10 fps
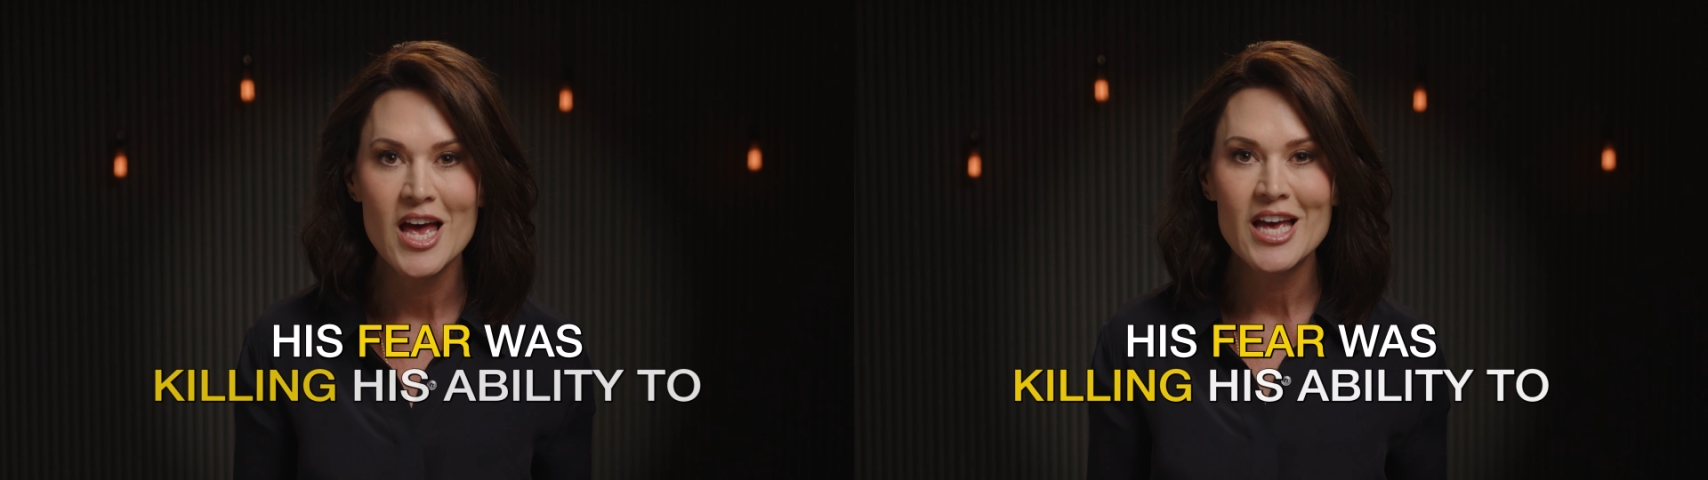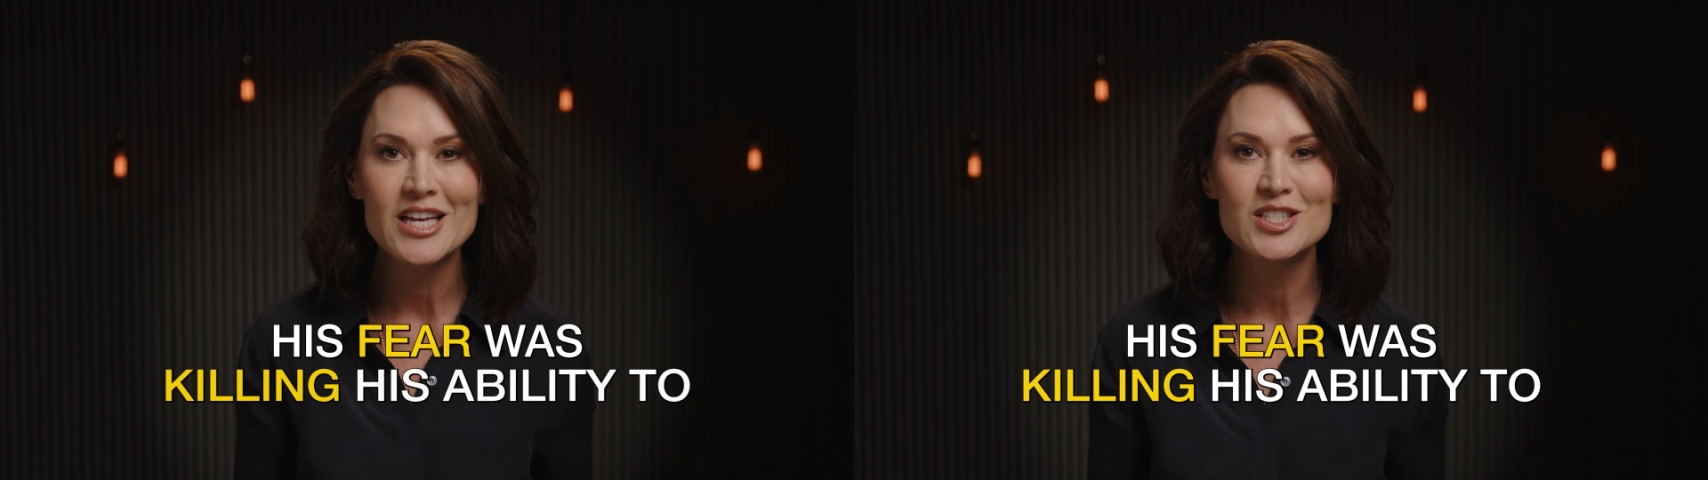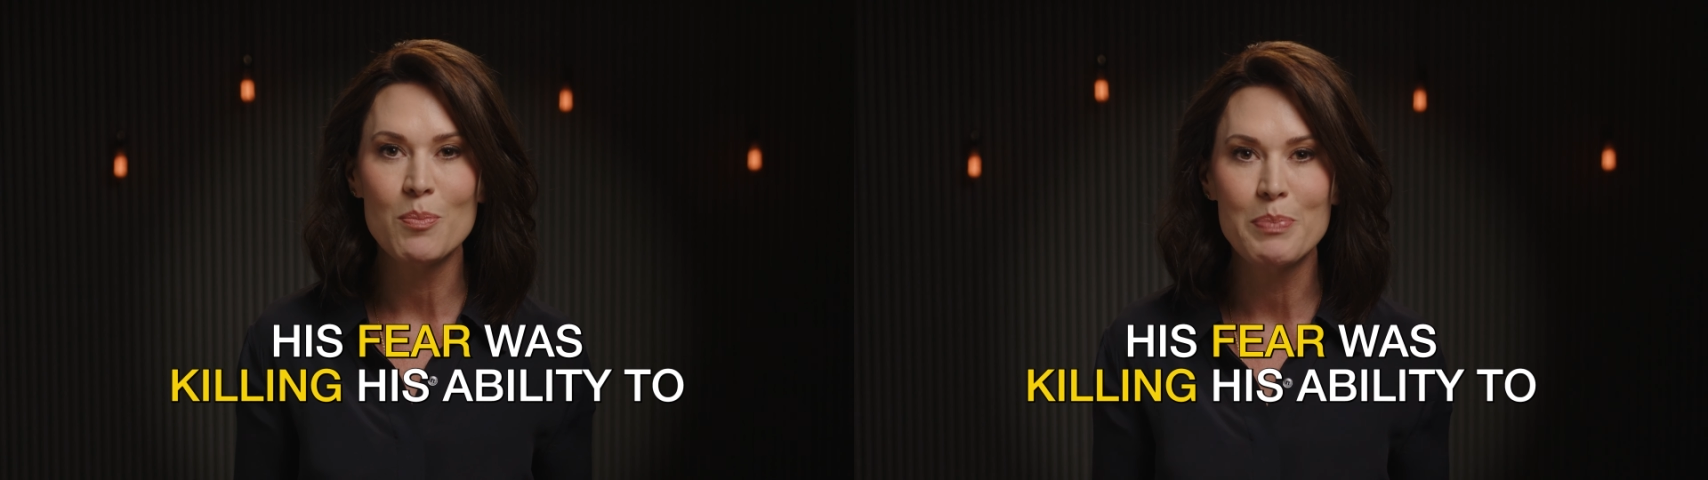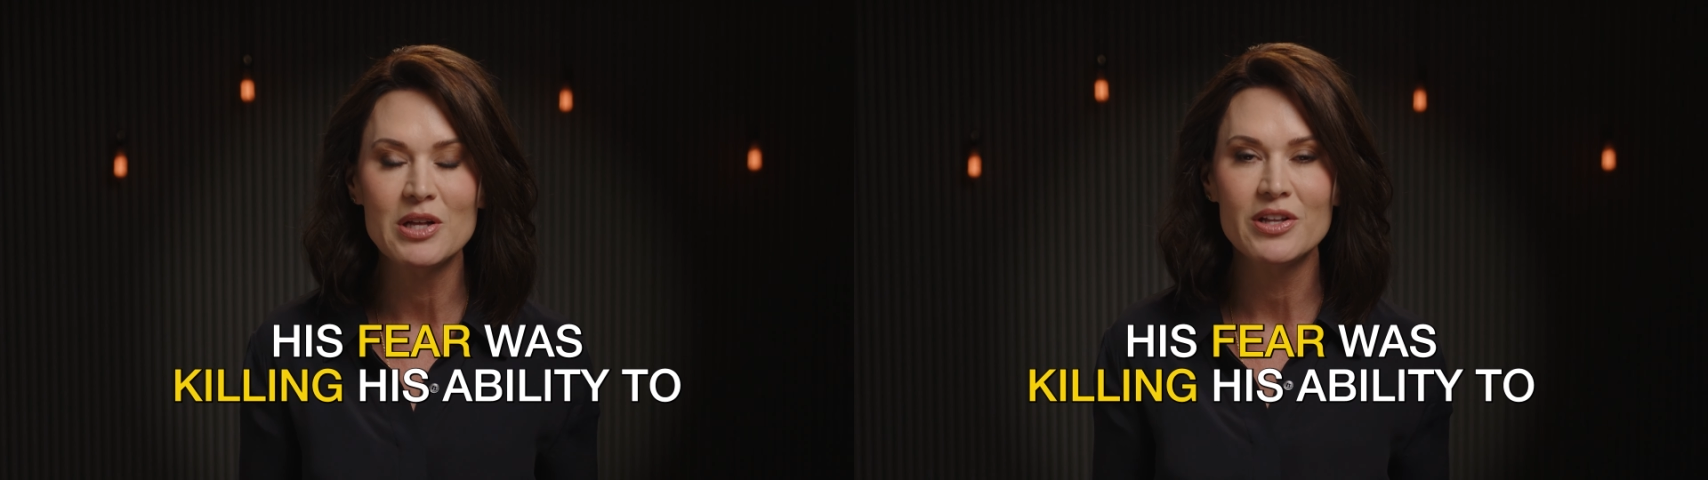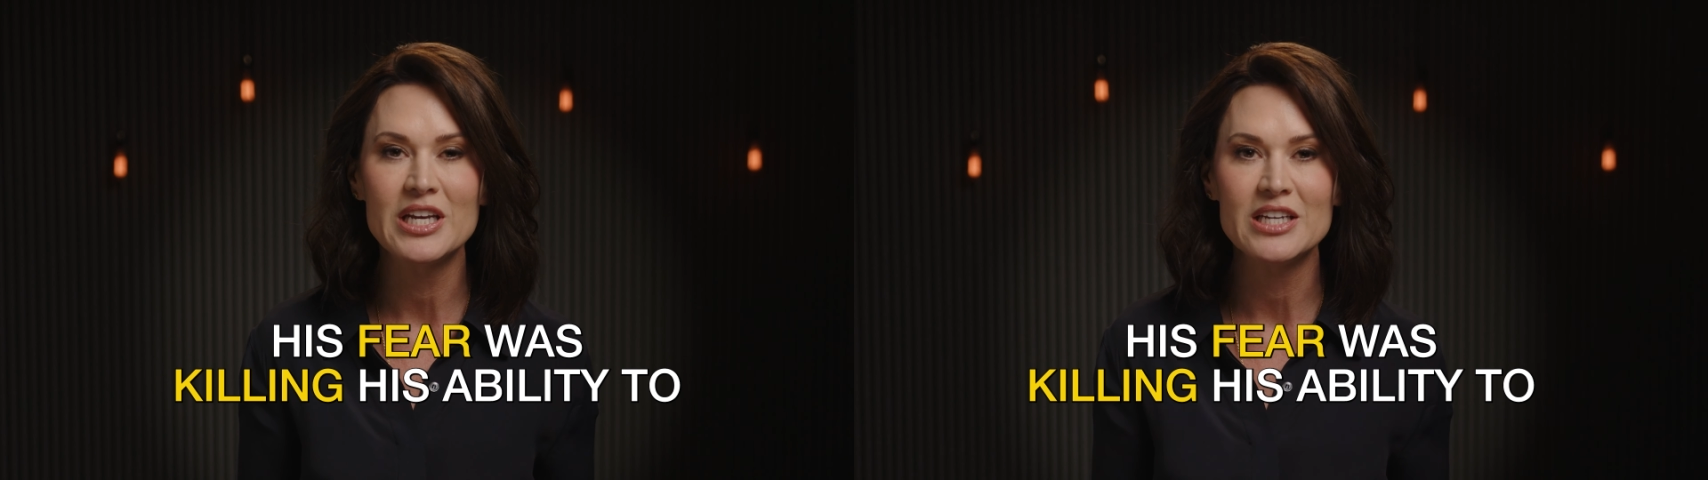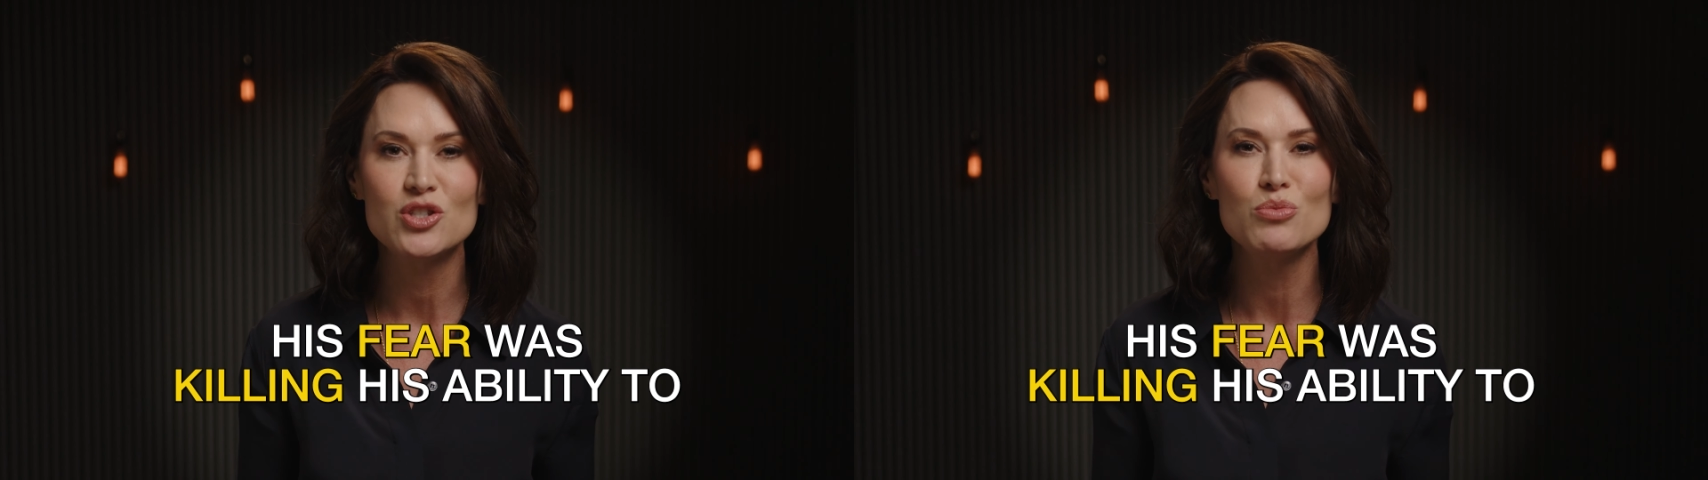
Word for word: his ability to